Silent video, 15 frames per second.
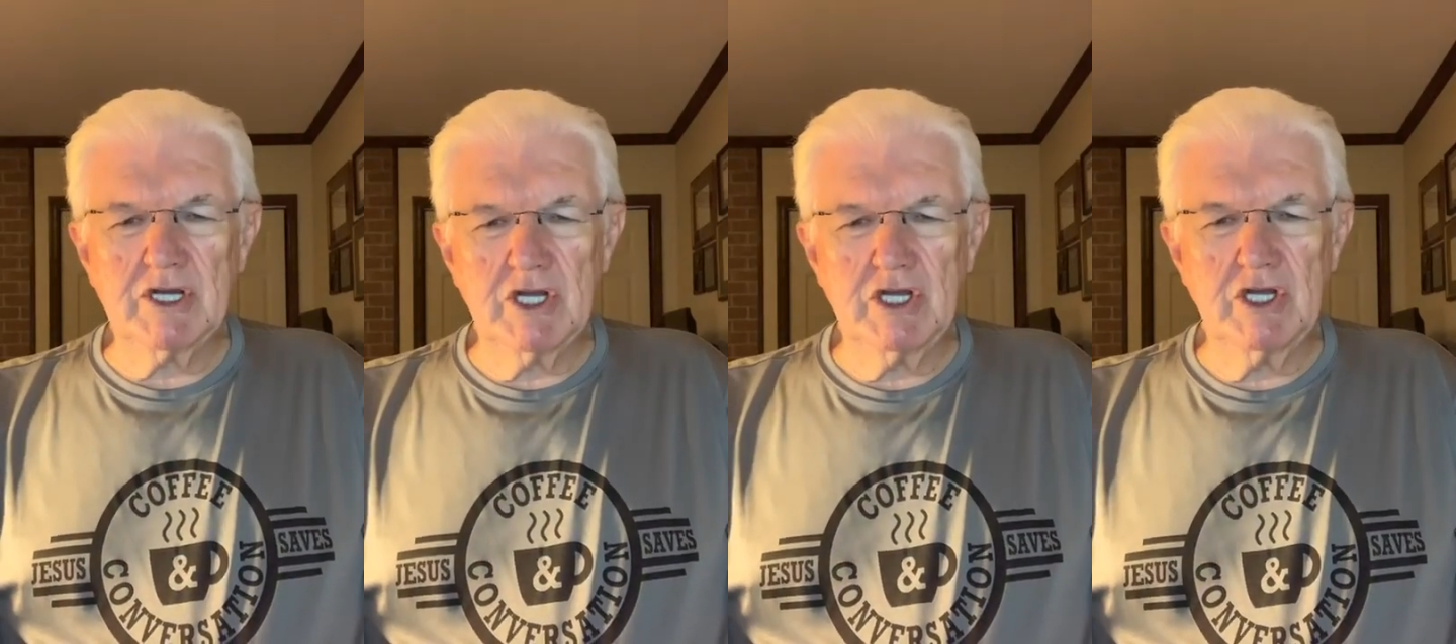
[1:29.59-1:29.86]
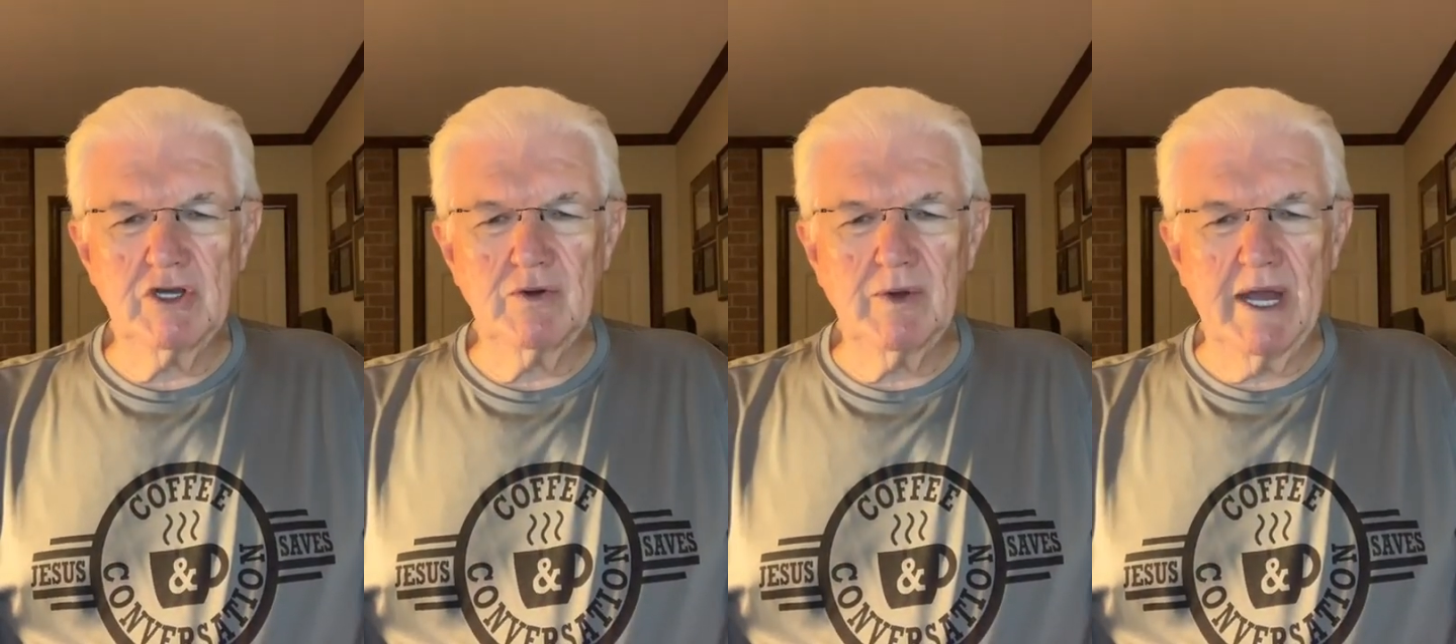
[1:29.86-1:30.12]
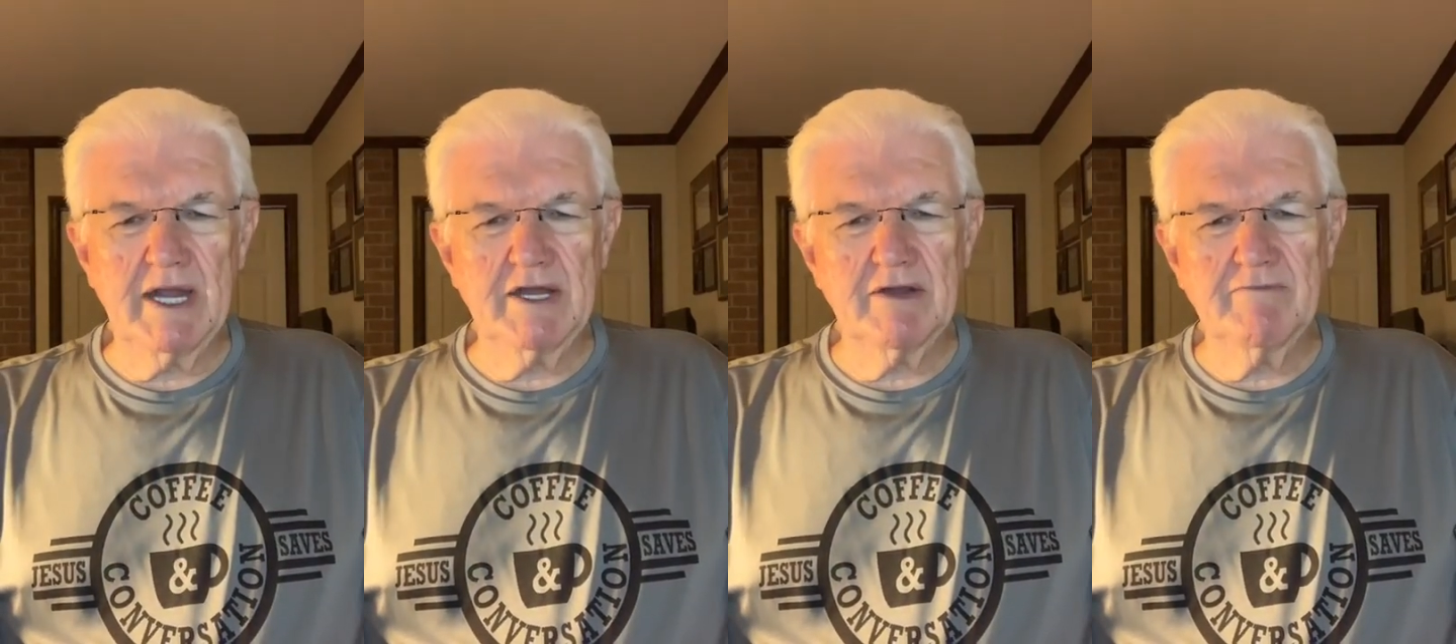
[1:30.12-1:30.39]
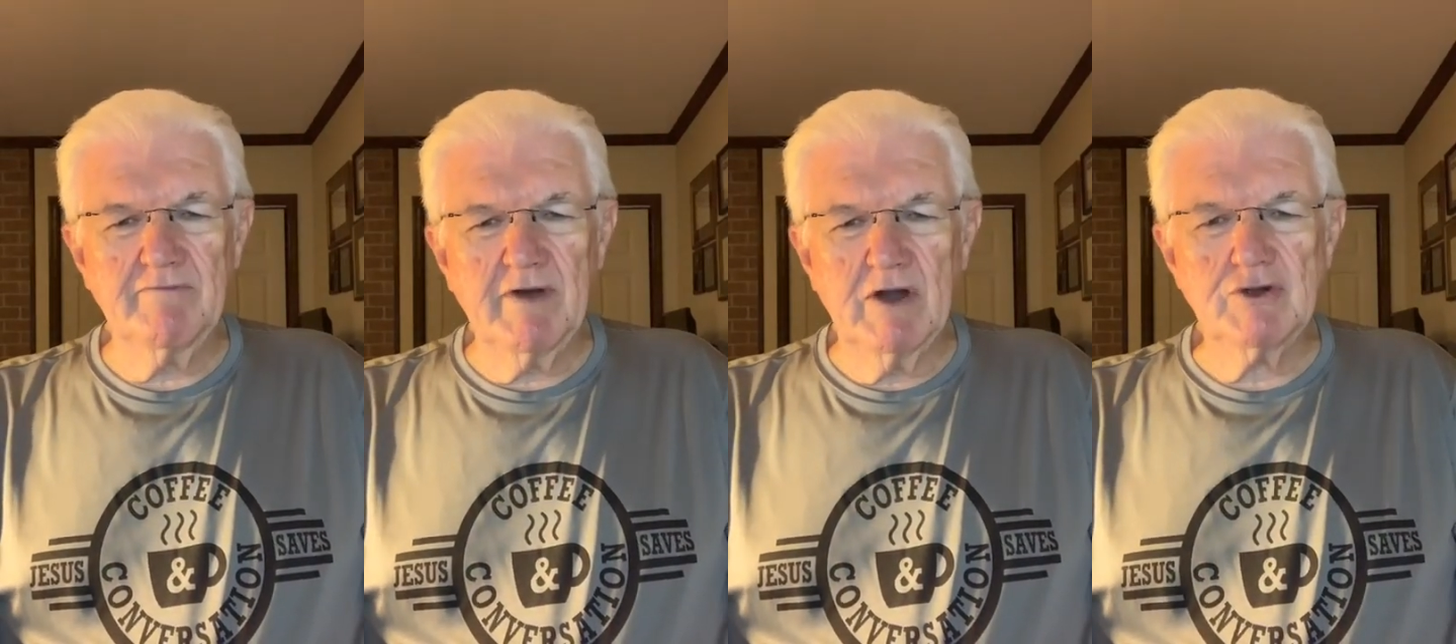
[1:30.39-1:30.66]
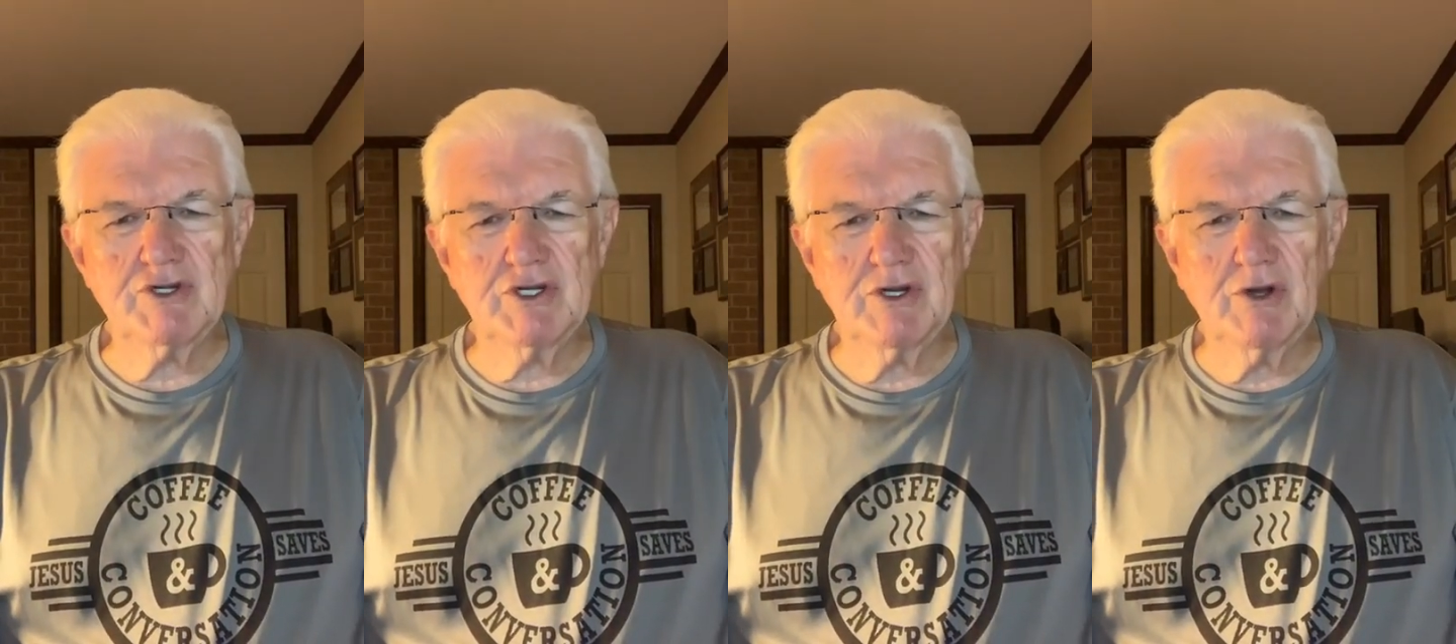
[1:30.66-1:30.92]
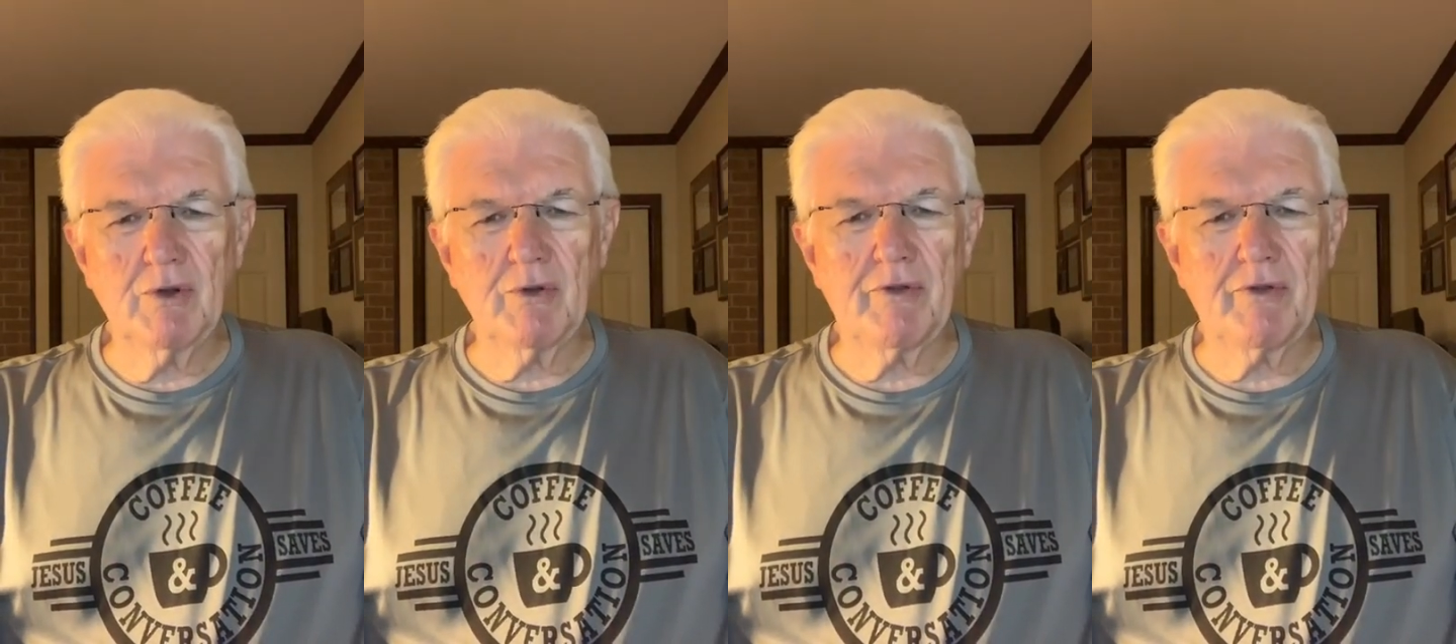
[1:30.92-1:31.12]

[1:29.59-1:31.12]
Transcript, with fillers: to you a devotional